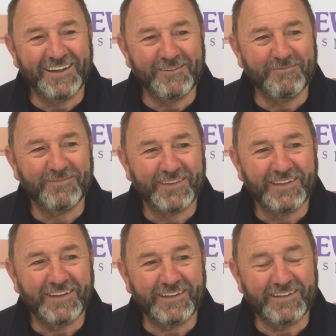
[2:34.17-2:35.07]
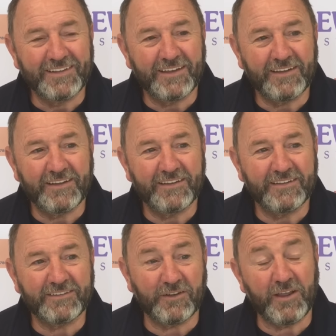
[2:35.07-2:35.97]
um, and uh,
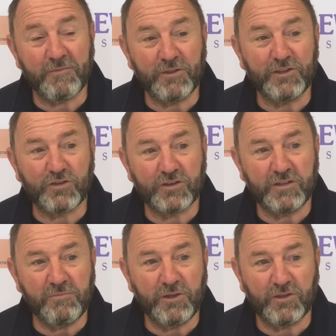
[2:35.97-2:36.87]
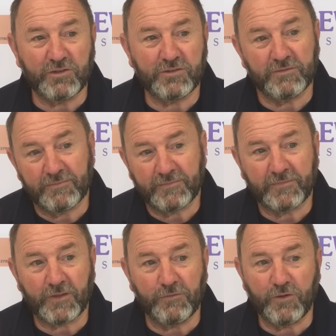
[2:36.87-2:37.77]
so that'd be interesting because,
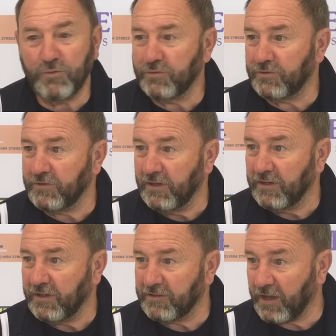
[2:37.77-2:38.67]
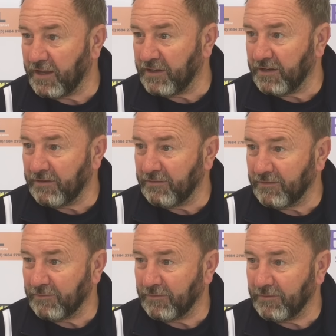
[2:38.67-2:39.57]
of course, it's handy
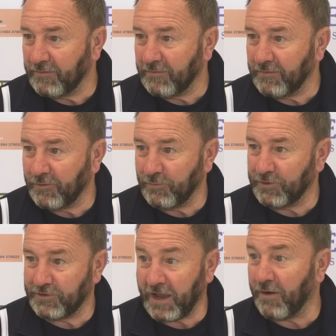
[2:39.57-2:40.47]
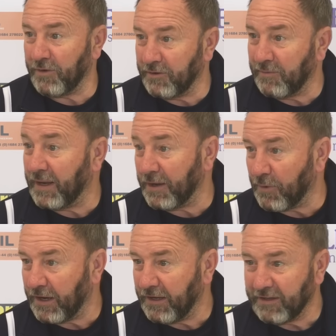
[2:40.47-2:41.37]
that we're scouting them
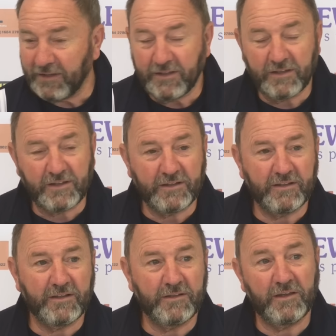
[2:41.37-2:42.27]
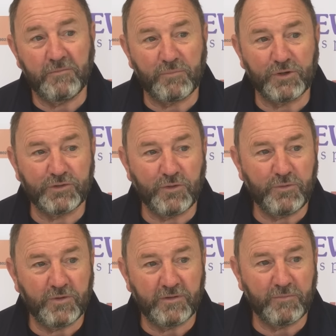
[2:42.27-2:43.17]
anyway uh, in Bristol,
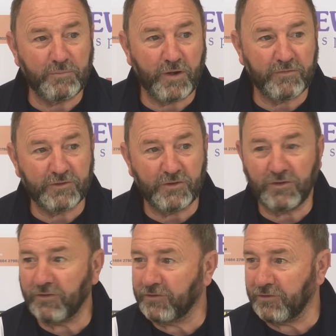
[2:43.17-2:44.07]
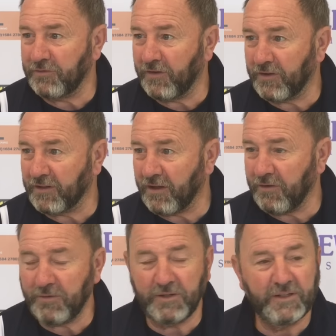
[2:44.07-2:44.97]
and my brother's not got too far to go.
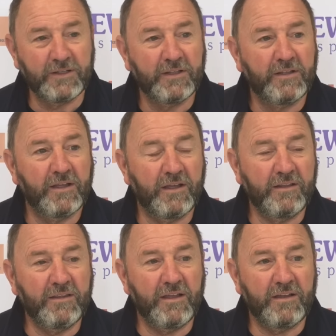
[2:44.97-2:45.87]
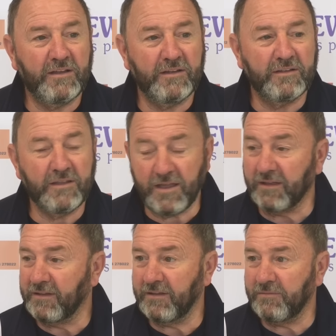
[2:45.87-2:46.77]
And uh, yeah,
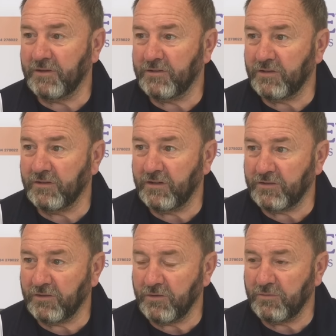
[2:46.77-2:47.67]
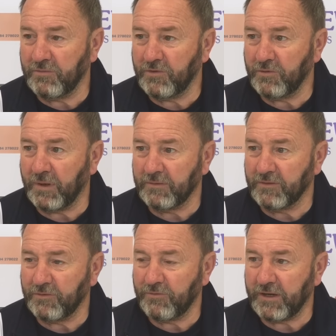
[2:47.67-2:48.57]
it's, it's, a it's a good good one
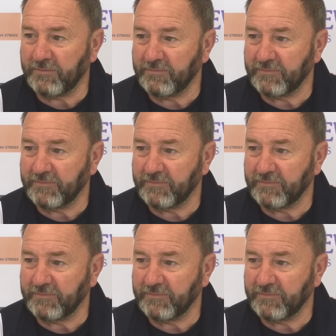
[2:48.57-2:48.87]
all round.